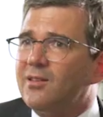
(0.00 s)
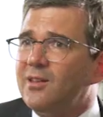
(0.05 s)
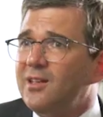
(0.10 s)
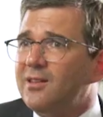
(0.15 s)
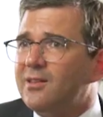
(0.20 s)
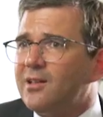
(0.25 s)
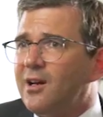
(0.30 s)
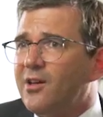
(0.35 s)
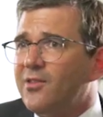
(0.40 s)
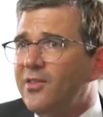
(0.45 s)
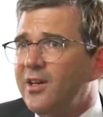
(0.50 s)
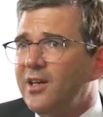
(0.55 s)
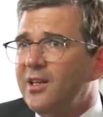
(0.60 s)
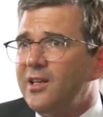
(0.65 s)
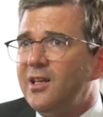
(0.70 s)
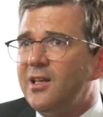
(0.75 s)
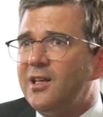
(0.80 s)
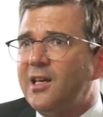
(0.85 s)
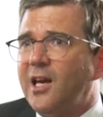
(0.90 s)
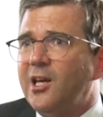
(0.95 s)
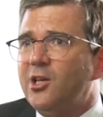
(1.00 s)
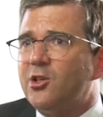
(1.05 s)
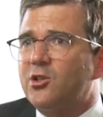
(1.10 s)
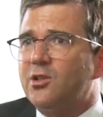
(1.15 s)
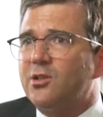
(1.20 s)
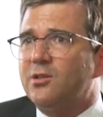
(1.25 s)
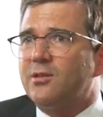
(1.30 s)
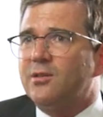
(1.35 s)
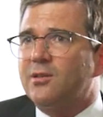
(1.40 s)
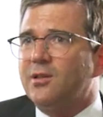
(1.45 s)
These are the
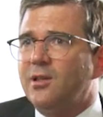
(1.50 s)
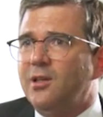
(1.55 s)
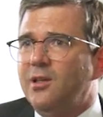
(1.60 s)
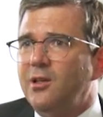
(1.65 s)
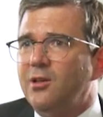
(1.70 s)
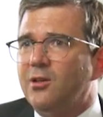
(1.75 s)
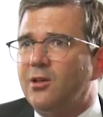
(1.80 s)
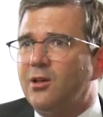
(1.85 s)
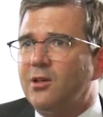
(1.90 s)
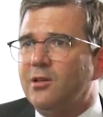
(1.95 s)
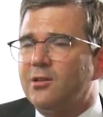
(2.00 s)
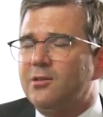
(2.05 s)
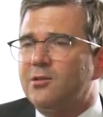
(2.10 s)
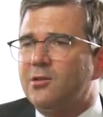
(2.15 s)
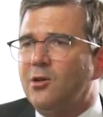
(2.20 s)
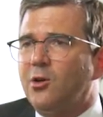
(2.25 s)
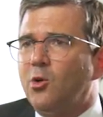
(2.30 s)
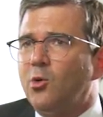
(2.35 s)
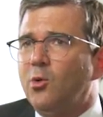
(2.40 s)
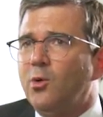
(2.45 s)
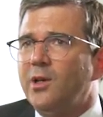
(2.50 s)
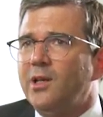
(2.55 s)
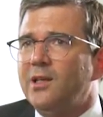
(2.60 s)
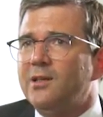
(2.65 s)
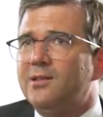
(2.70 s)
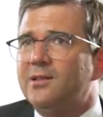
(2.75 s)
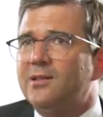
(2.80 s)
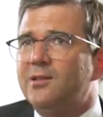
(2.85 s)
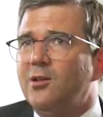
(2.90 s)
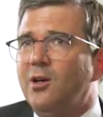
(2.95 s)
indications here. So
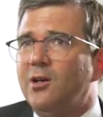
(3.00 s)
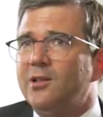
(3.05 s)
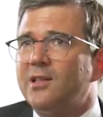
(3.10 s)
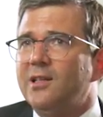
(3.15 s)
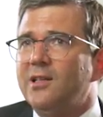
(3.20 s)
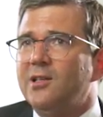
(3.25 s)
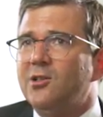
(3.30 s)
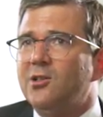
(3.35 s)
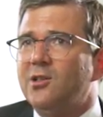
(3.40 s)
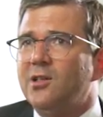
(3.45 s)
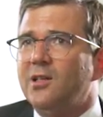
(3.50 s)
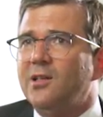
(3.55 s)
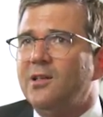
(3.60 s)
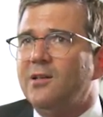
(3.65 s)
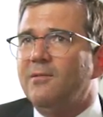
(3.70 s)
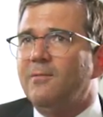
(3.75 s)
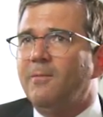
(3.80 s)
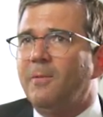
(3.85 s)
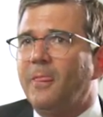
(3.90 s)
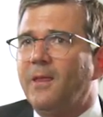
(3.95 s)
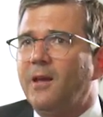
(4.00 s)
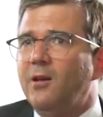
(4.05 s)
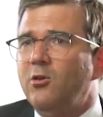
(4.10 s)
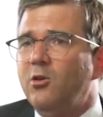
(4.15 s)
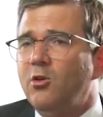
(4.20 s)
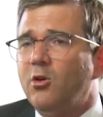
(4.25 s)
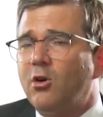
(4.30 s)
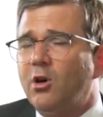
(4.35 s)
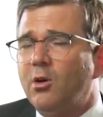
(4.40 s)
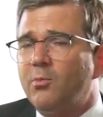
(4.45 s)
it's not in
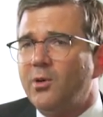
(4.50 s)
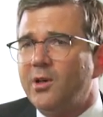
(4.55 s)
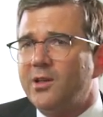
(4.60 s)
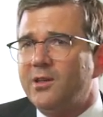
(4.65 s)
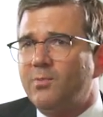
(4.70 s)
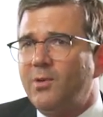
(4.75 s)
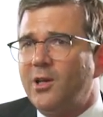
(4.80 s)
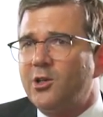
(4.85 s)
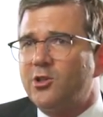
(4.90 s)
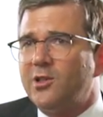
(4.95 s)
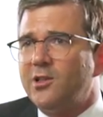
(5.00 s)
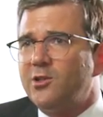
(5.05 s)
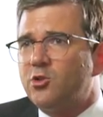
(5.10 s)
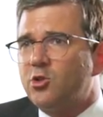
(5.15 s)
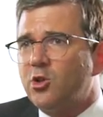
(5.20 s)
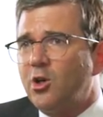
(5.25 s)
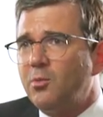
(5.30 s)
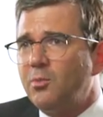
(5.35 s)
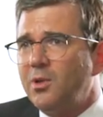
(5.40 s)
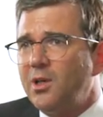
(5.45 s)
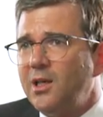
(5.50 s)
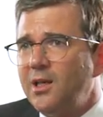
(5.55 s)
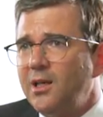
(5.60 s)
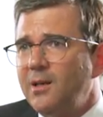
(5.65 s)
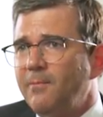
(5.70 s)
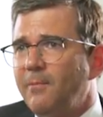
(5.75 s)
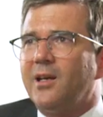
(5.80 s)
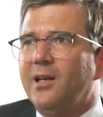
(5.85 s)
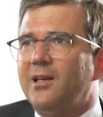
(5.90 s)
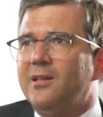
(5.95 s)
Europe, especially in
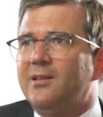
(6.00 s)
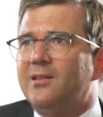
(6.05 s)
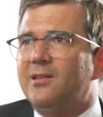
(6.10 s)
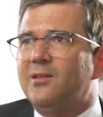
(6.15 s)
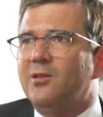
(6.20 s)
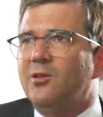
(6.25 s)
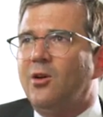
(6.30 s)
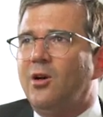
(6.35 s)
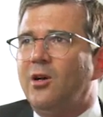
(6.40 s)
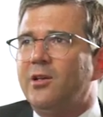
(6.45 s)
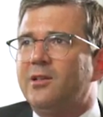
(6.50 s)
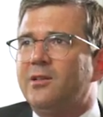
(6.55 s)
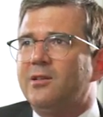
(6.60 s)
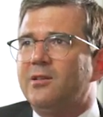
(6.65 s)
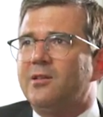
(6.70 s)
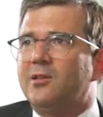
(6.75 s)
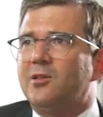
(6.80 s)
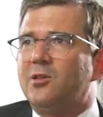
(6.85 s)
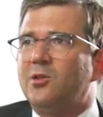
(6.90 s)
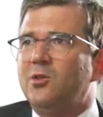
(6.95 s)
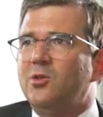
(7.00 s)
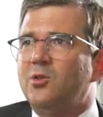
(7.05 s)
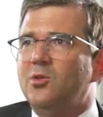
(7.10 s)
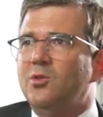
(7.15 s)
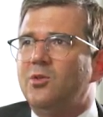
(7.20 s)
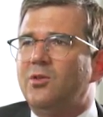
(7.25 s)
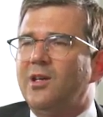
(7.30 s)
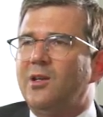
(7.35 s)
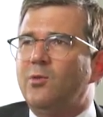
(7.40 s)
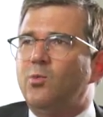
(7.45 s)
Germany, it's not
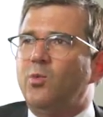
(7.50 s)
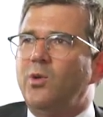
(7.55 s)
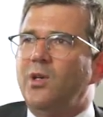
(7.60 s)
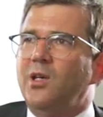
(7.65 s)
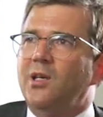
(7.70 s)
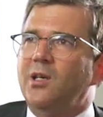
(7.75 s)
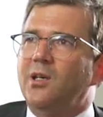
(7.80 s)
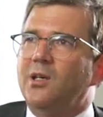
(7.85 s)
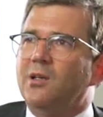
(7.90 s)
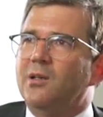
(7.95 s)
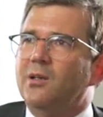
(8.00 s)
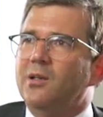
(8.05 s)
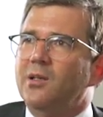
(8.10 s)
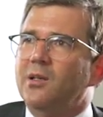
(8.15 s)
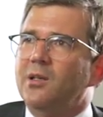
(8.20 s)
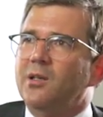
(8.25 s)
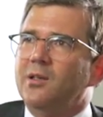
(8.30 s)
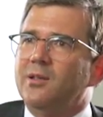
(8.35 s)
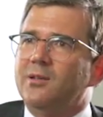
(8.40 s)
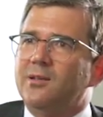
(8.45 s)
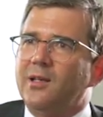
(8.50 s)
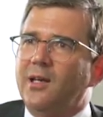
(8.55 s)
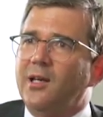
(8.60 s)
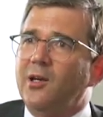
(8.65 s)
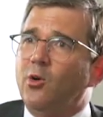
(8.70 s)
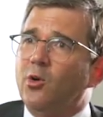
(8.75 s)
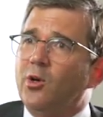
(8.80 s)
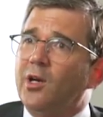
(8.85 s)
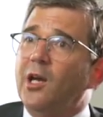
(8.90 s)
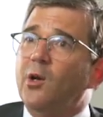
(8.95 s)
that we say,
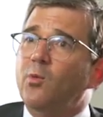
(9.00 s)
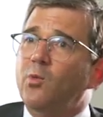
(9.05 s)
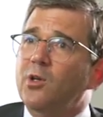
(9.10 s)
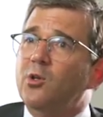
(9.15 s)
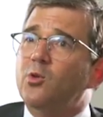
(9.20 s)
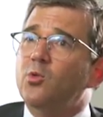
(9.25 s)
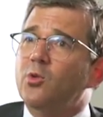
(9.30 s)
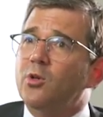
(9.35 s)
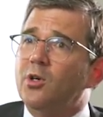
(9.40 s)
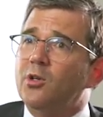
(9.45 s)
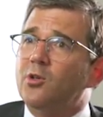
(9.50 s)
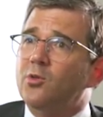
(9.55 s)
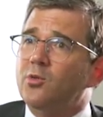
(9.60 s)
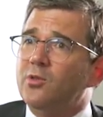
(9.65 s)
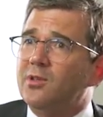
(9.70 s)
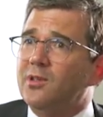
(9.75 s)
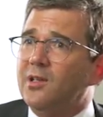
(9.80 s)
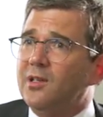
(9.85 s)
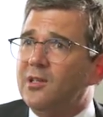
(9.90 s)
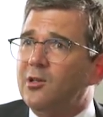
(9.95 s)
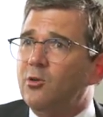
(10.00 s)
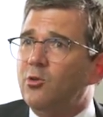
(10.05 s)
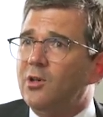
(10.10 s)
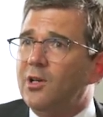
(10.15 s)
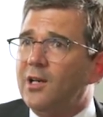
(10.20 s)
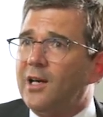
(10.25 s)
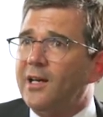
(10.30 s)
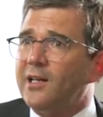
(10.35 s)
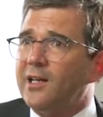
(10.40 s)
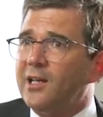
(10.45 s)
okay, we do not use an arterial
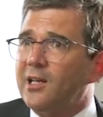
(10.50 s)
line